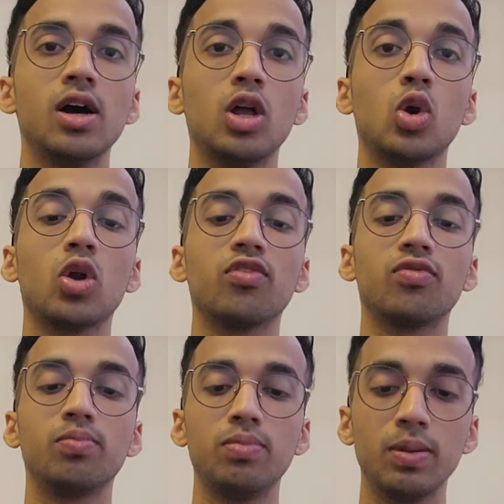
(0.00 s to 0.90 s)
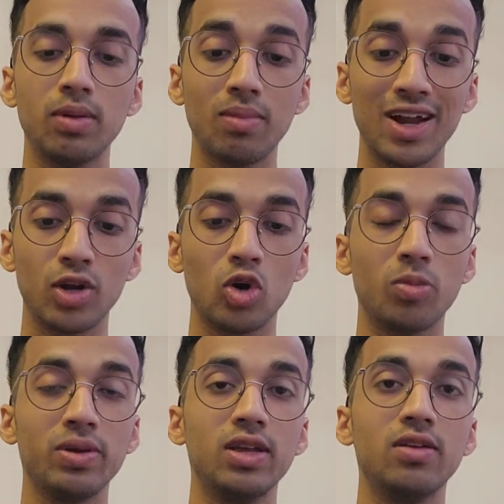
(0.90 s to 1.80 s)
A lot of people might
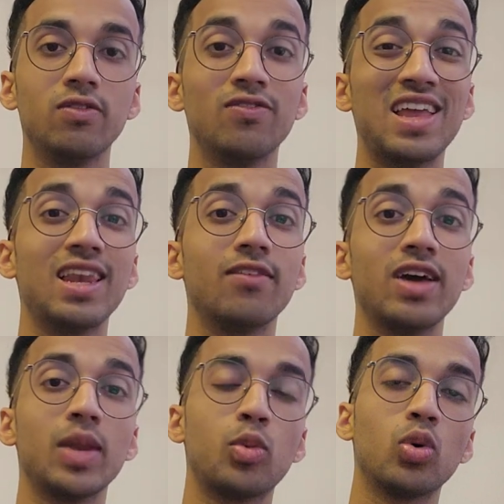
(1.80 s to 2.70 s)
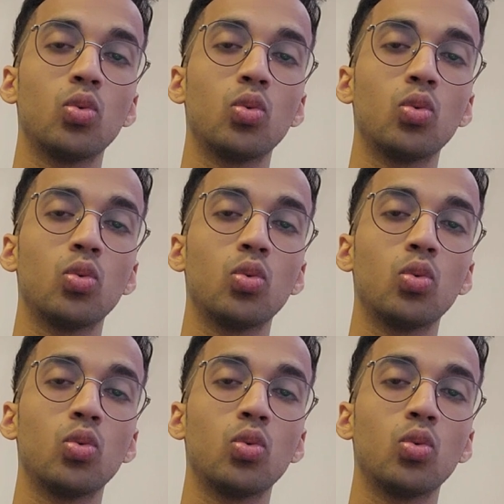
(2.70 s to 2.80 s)
not be well aware about